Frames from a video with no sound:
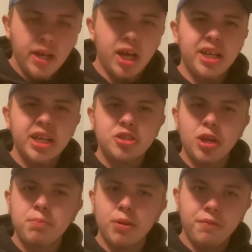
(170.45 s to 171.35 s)
I'm not gonna
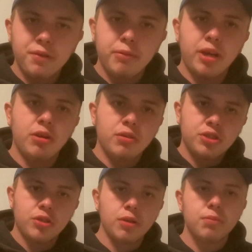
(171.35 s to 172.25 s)
try both of them. I know I'm
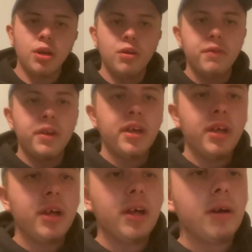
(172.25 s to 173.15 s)
showing both,
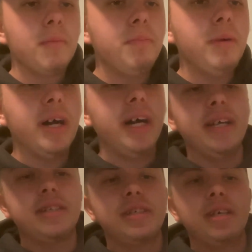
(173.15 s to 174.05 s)

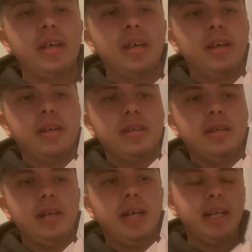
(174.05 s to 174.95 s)
but
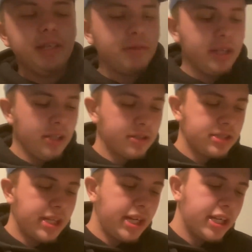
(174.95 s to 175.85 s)
uh, that's what it looks
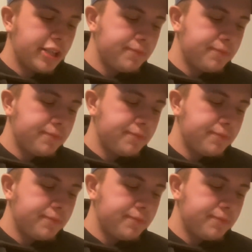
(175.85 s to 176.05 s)
like.